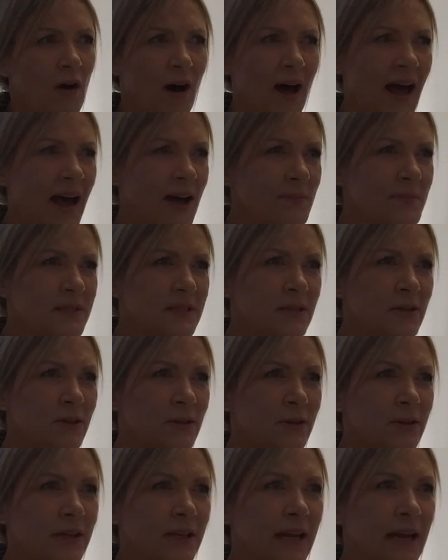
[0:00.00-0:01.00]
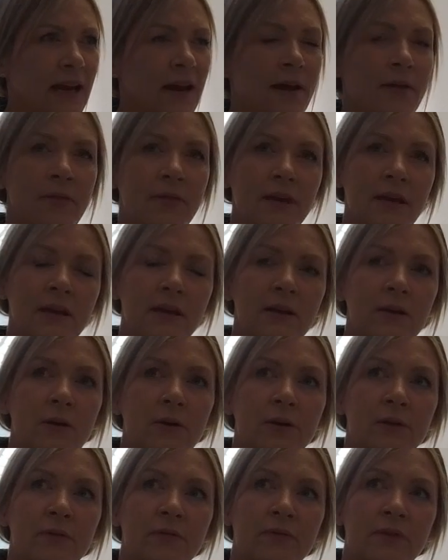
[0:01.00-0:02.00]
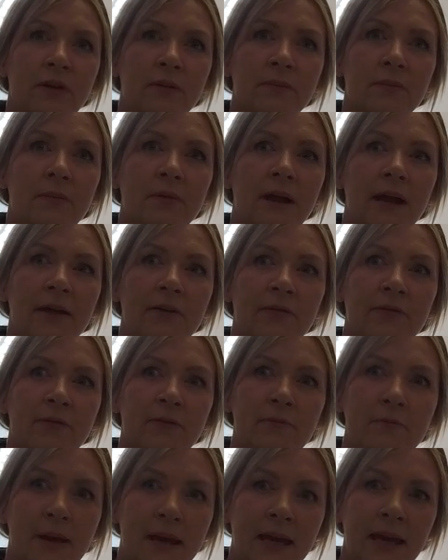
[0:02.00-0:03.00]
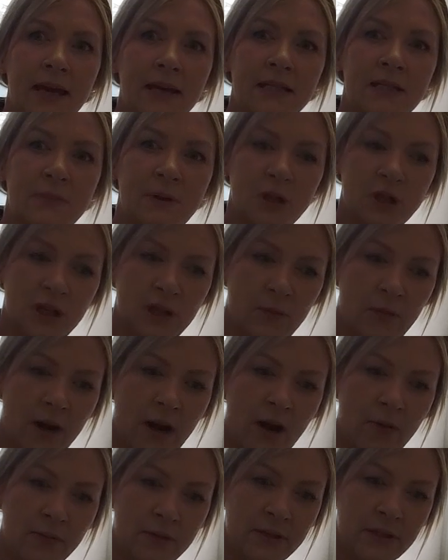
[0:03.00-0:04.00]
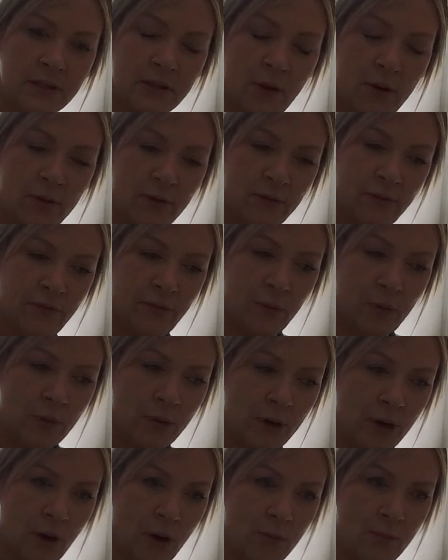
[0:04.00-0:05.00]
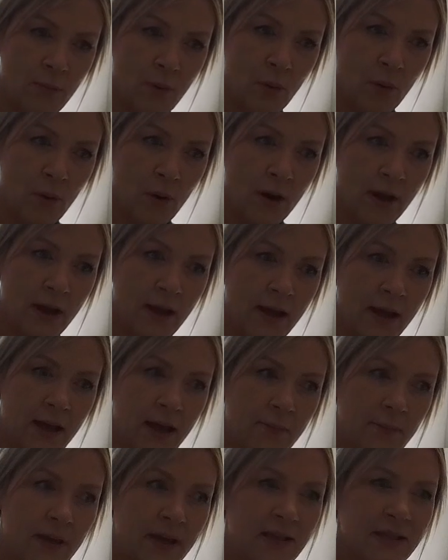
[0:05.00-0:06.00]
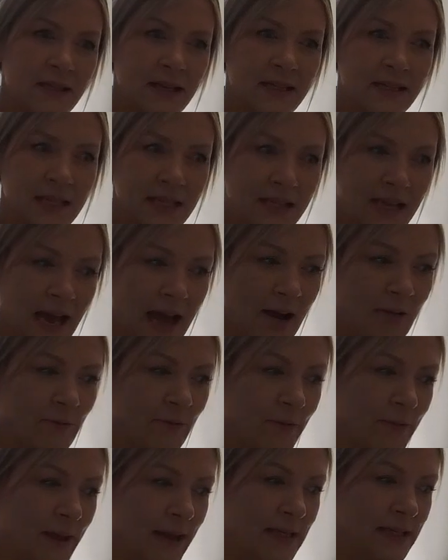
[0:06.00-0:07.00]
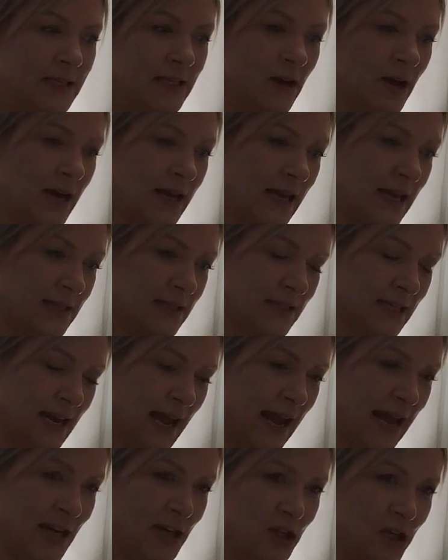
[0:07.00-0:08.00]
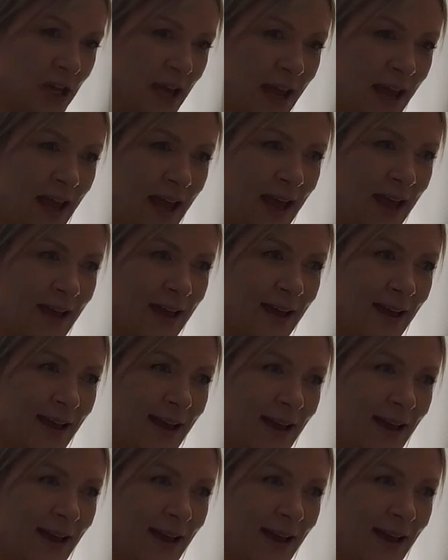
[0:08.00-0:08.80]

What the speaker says: Oh, absolutely. And I think a lot of them, like for me, especially when I was on the floor a lot more, because I did come from NDIS and aged care,